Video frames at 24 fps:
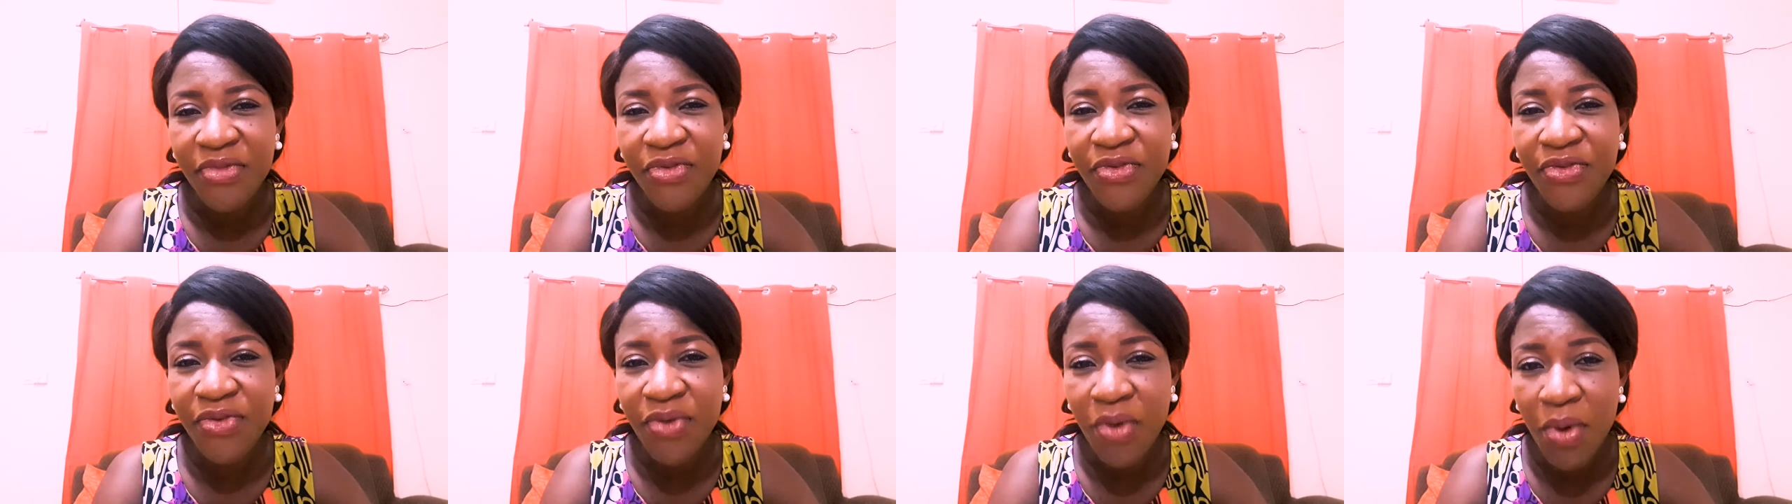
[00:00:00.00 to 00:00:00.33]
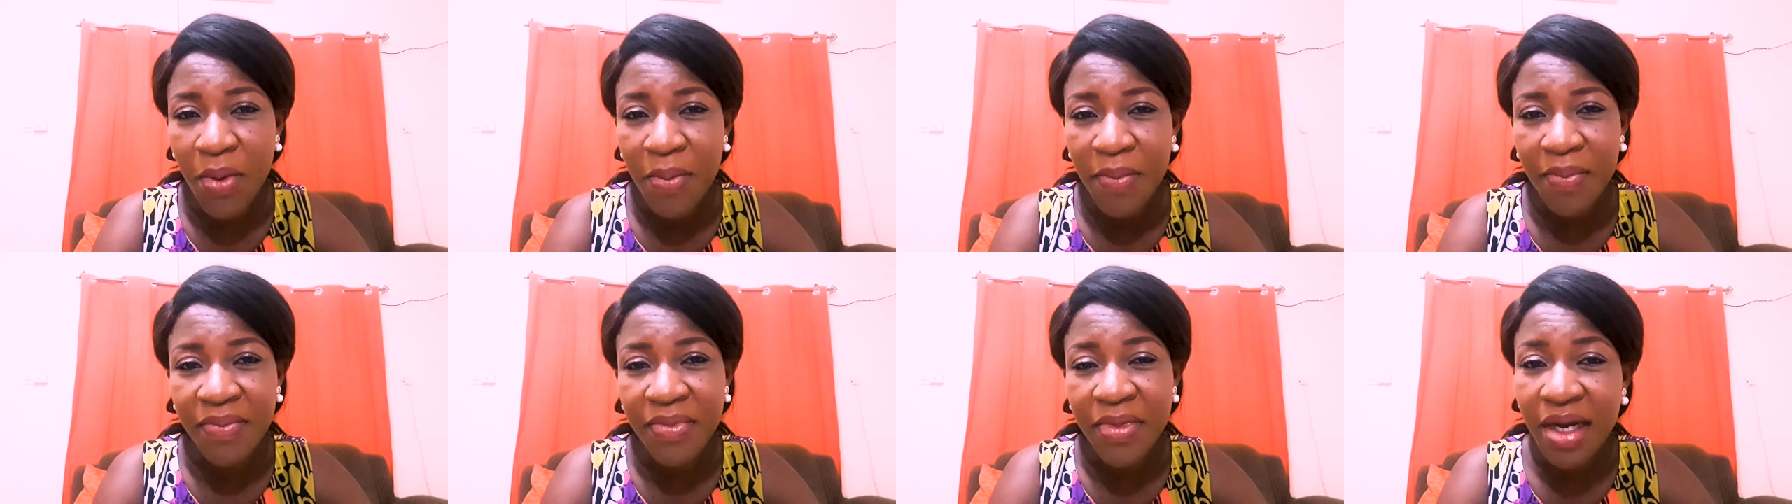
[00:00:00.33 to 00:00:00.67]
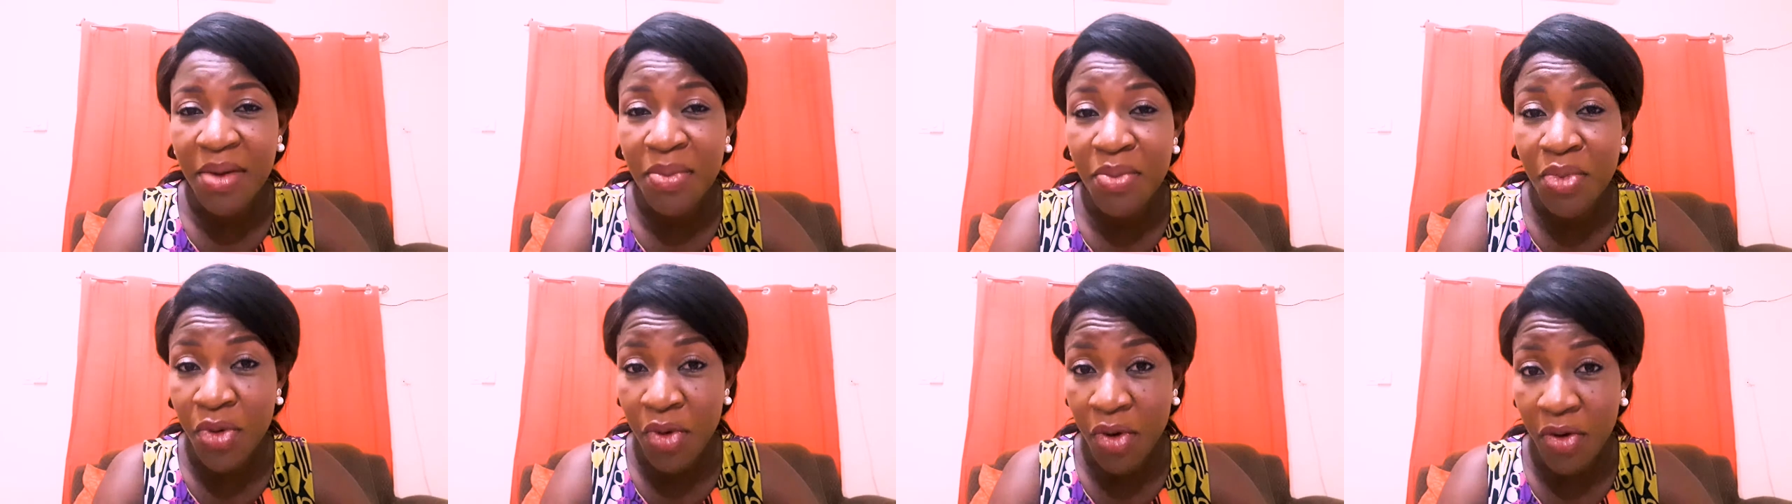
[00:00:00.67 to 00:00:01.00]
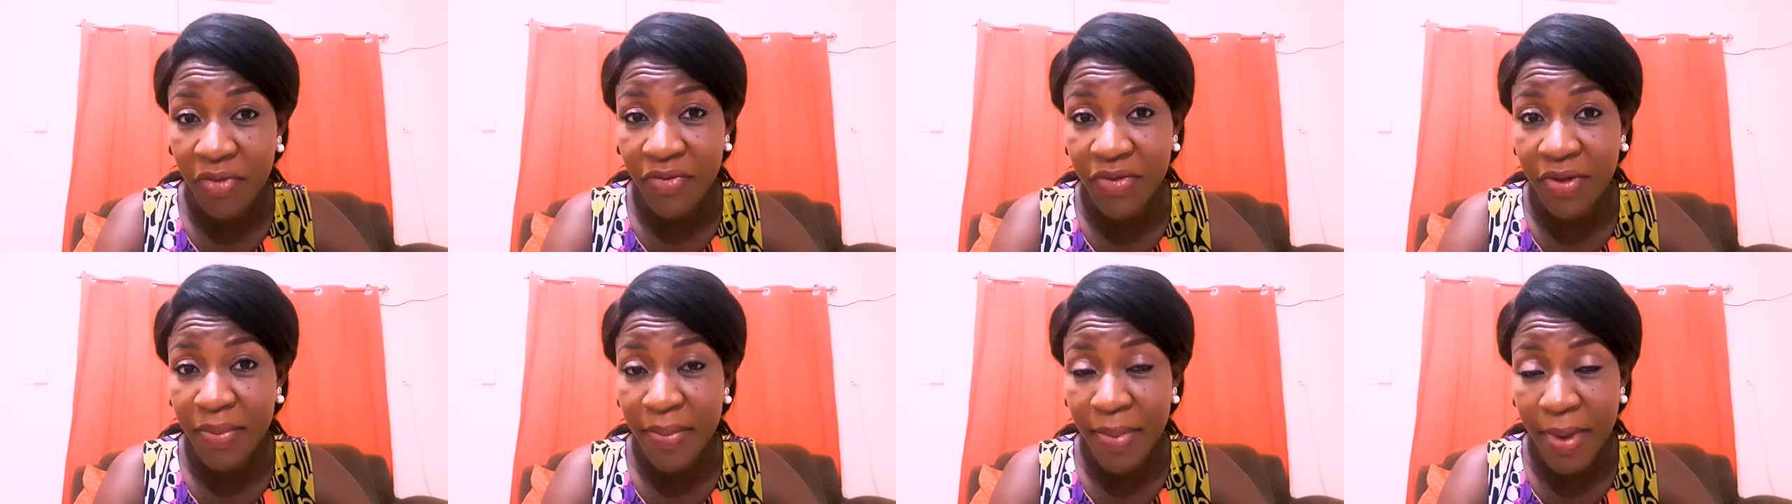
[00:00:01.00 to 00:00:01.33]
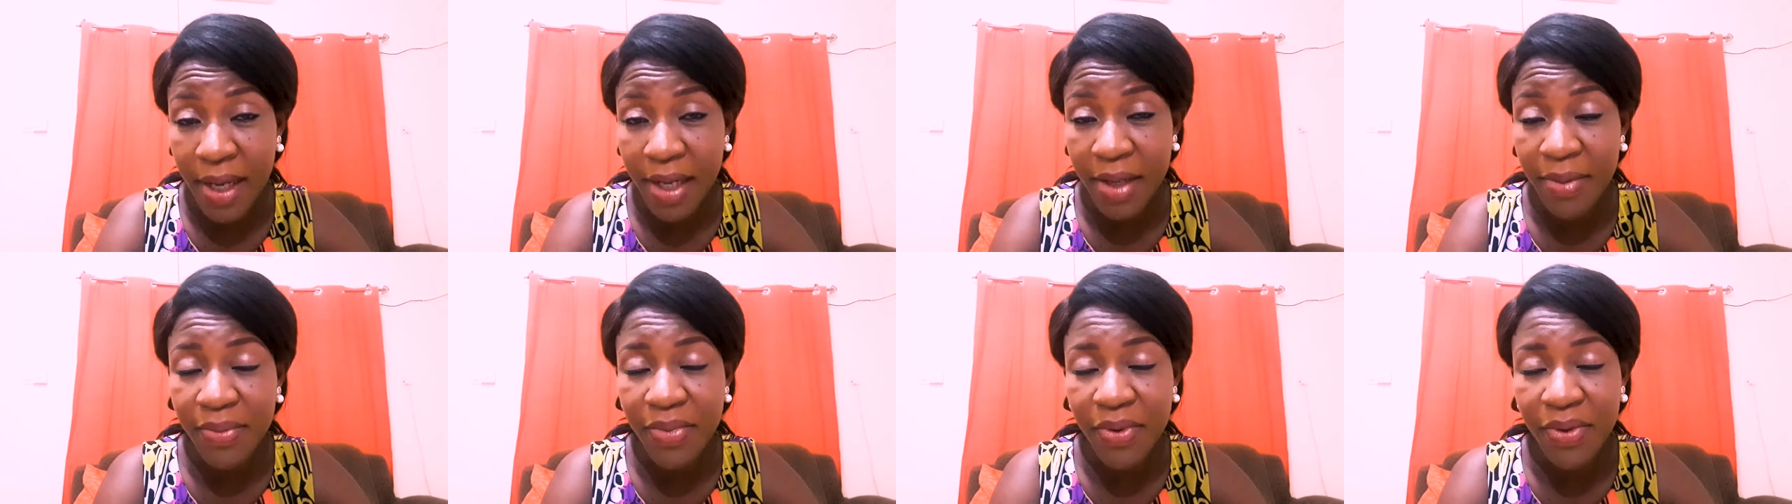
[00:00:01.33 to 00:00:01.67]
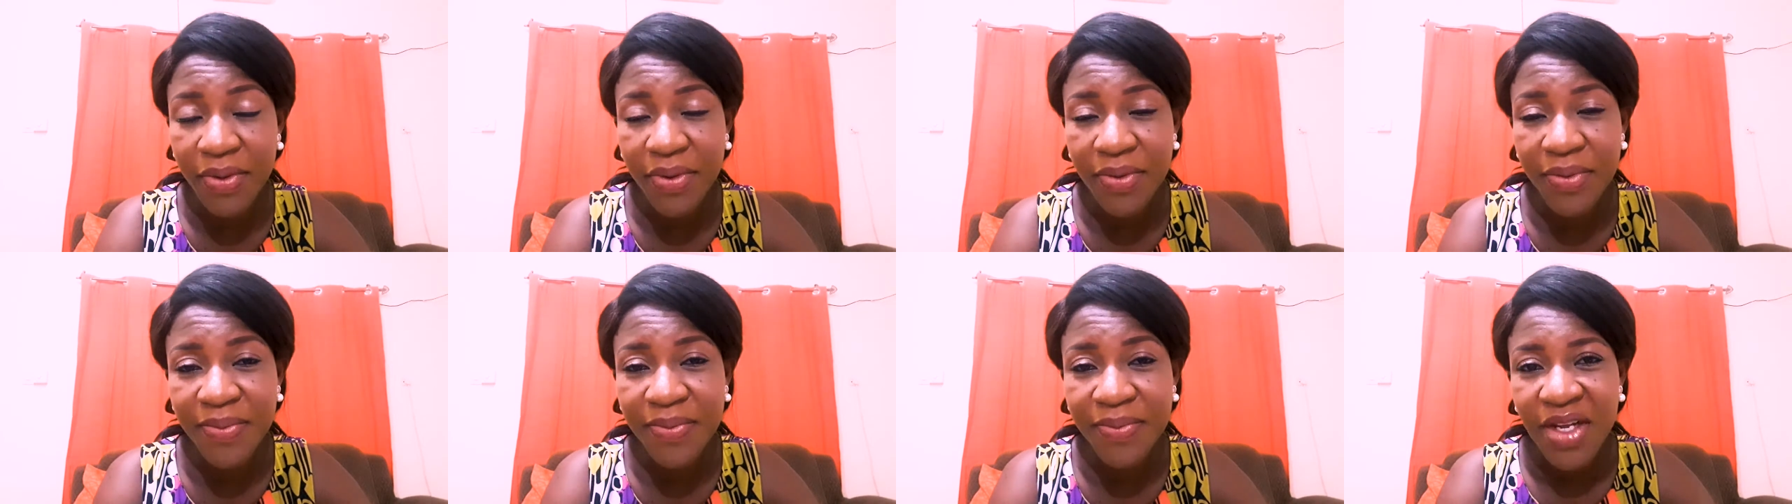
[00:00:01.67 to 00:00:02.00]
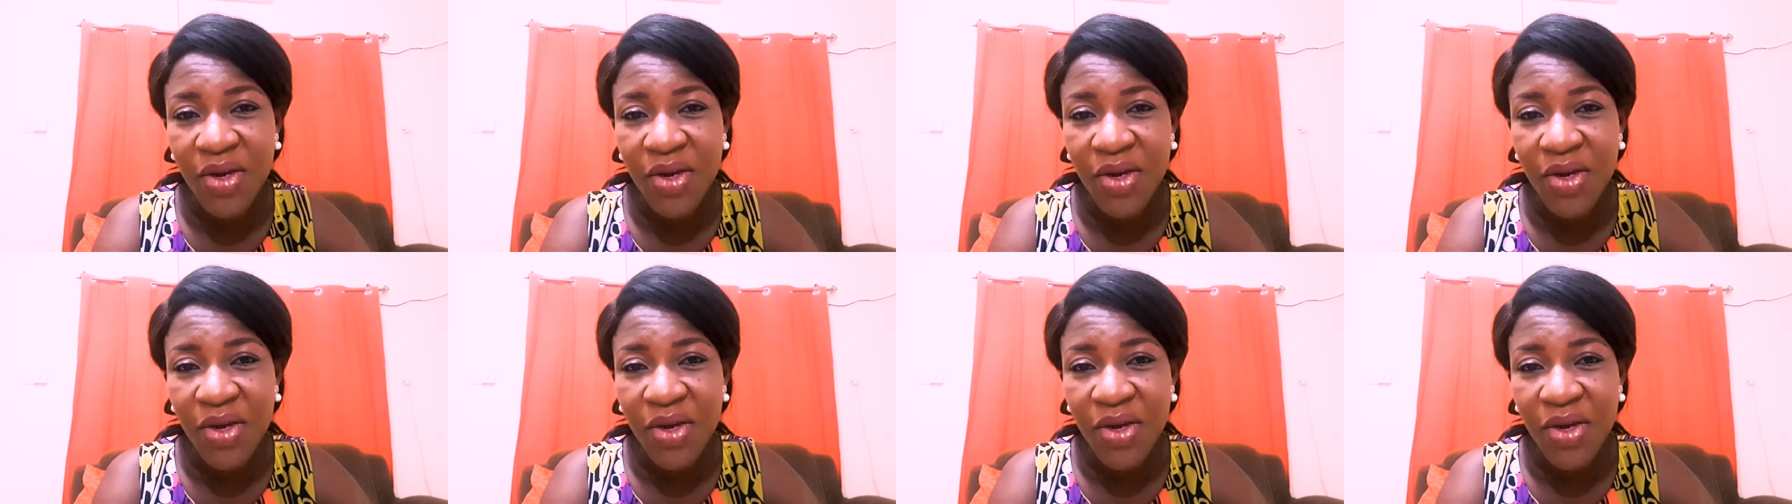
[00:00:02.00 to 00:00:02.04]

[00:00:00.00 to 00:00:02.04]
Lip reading: from a book of the Bible,